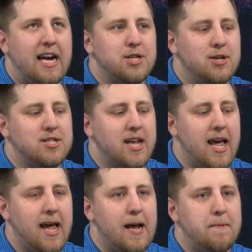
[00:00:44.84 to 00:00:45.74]
guess you could
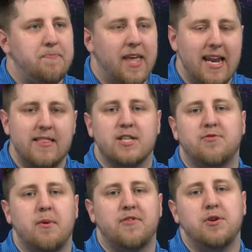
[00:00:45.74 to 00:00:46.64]
say, hitting this
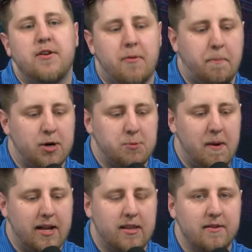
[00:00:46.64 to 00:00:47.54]
from a few different
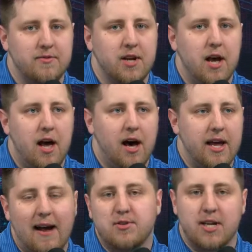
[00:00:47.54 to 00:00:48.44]
perspectives. And
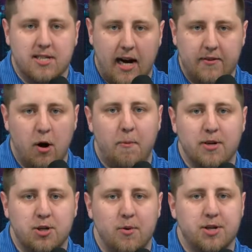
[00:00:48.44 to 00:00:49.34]
obviously, it's kind of open
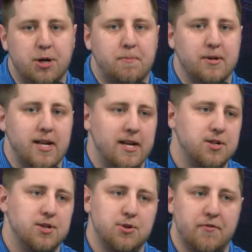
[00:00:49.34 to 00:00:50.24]
to
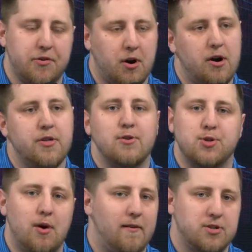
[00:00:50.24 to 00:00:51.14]
interpretation. So if there are those
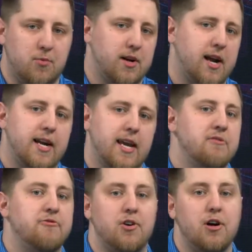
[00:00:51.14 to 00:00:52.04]
who obviously want to kind of get
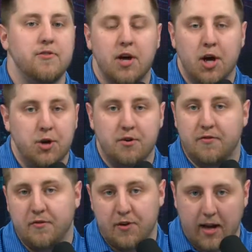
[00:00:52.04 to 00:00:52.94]
involved, you can feel
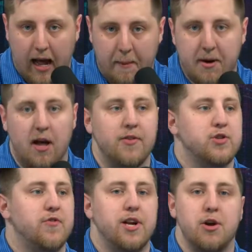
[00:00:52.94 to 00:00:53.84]
free to comment on this
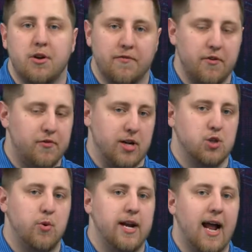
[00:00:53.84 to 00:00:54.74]
video. You can feel free to
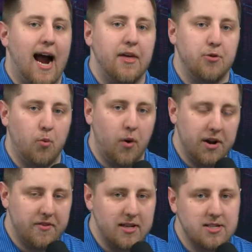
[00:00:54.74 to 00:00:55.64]
tweet at either one
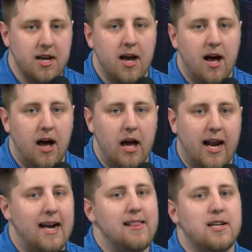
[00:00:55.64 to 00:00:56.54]
of us and
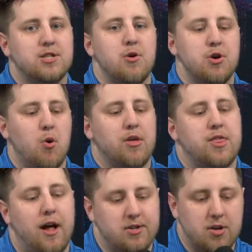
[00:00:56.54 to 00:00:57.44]
kind of let us know your
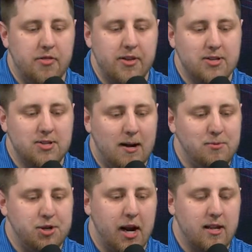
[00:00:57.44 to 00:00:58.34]
thoughts on this
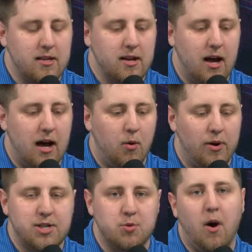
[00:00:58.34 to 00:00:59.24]
subject,
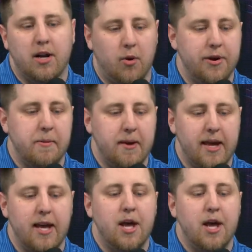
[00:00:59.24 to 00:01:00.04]
which is what? Going to be